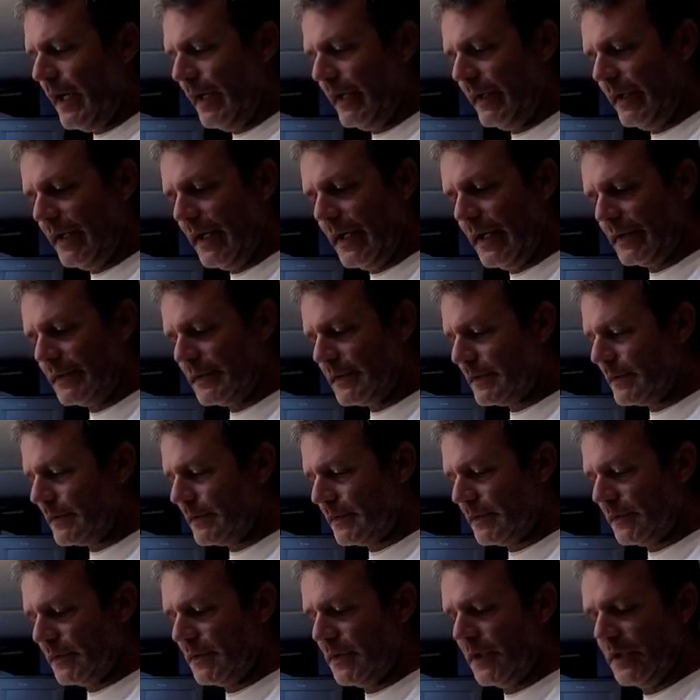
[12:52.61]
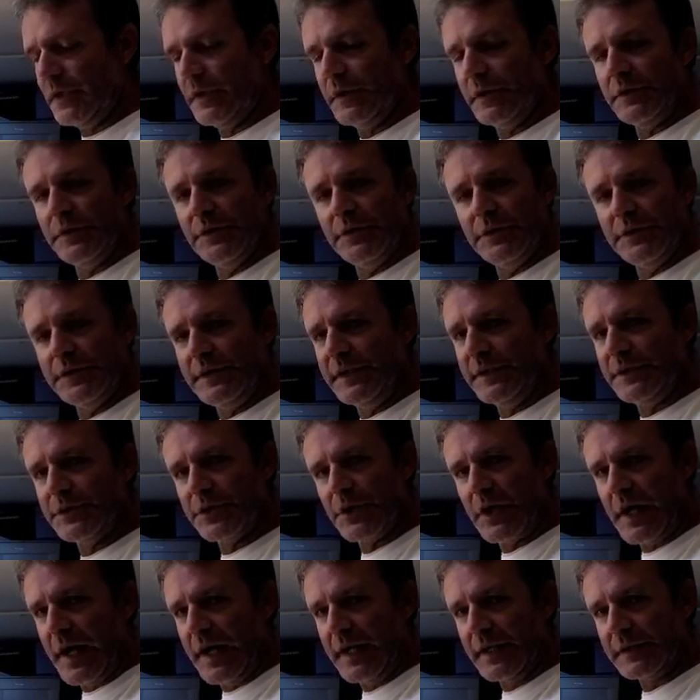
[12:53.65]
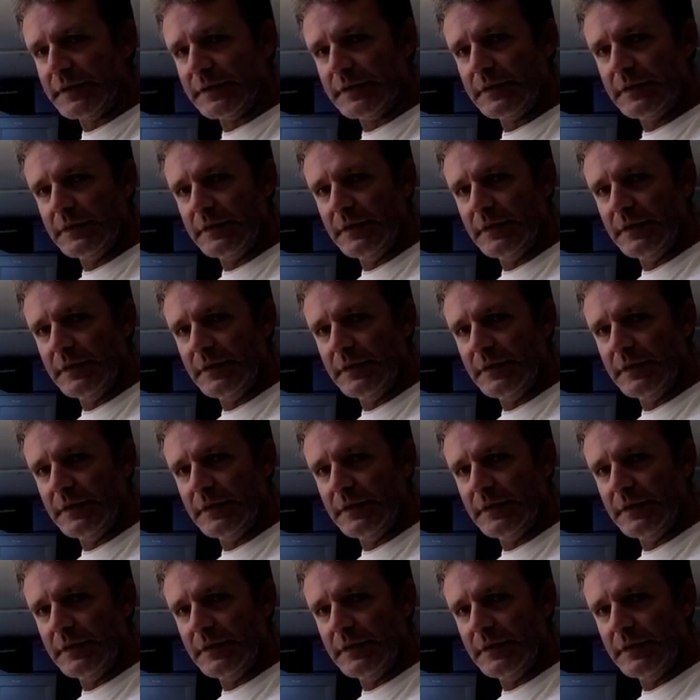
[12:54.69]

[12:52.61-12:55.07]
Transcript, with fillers: and that's going to detract.